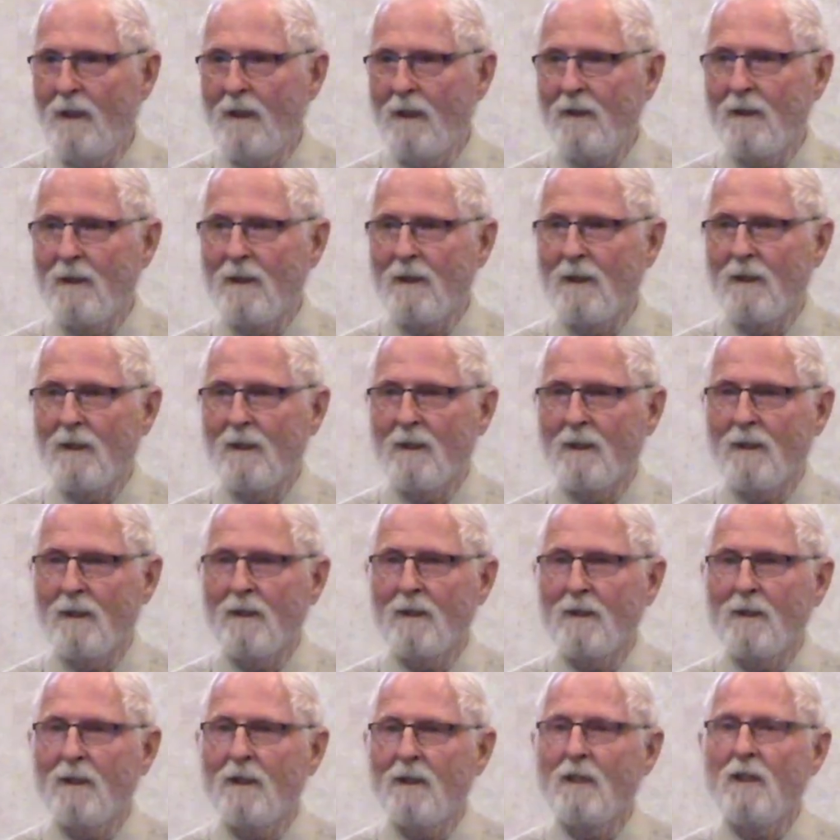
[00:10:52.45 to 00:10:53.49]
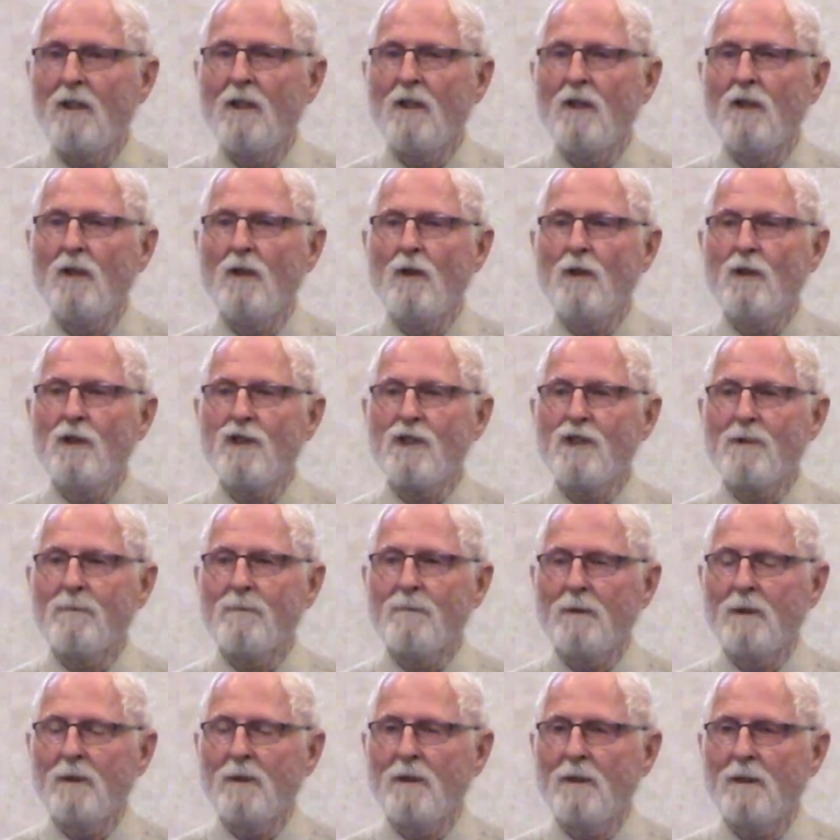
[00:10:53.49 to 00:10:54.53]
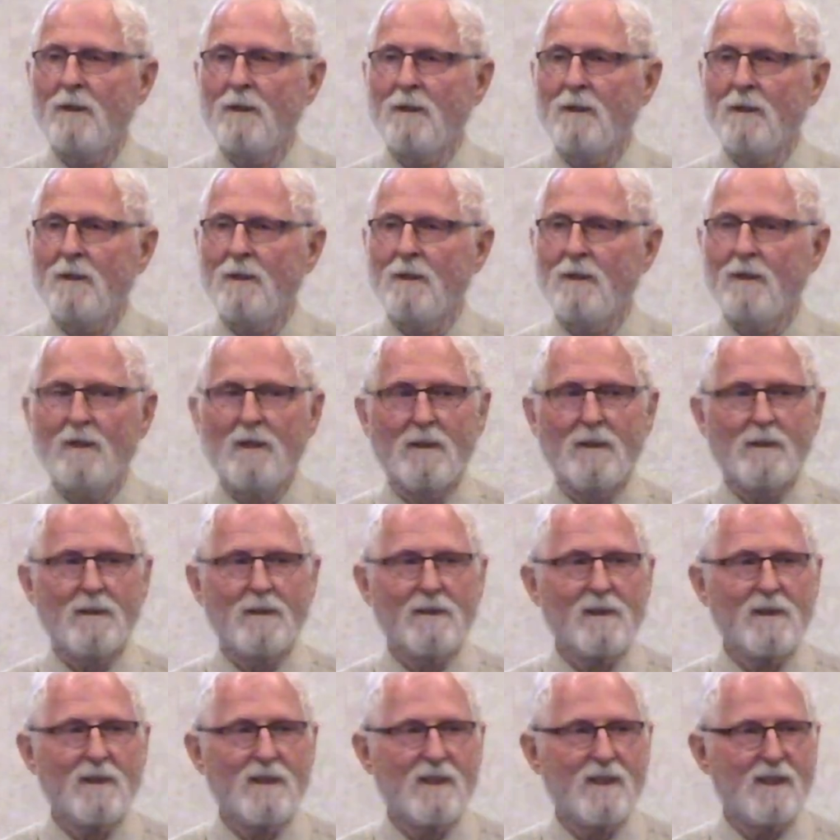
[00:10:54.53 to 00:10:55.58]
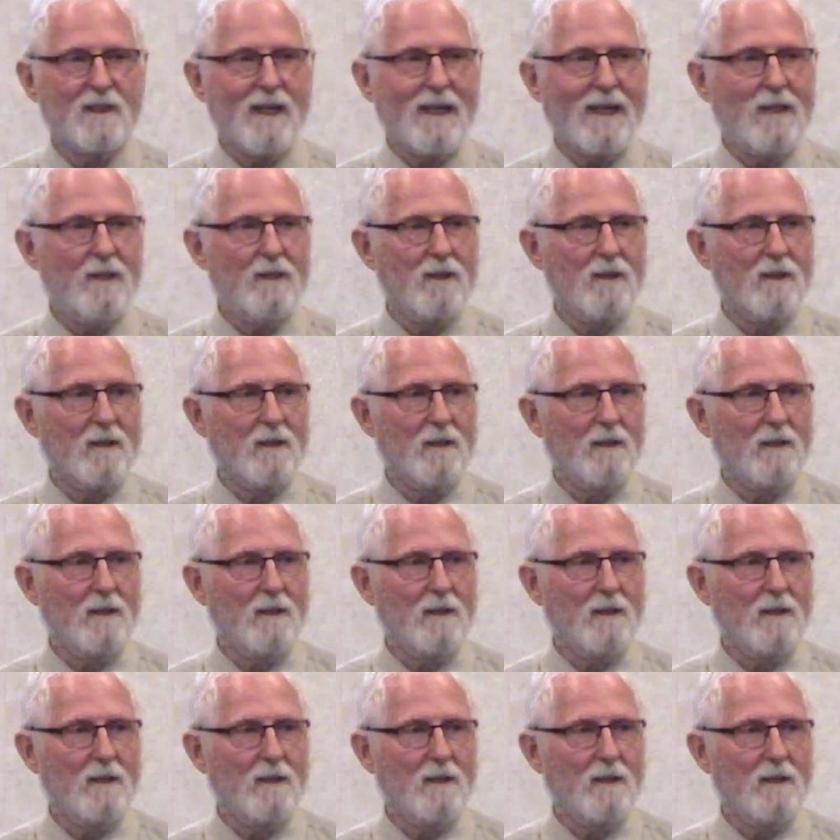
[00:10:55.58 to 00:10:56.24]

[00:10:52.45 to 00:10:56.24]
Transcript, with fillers: the Lucifer, the Satan,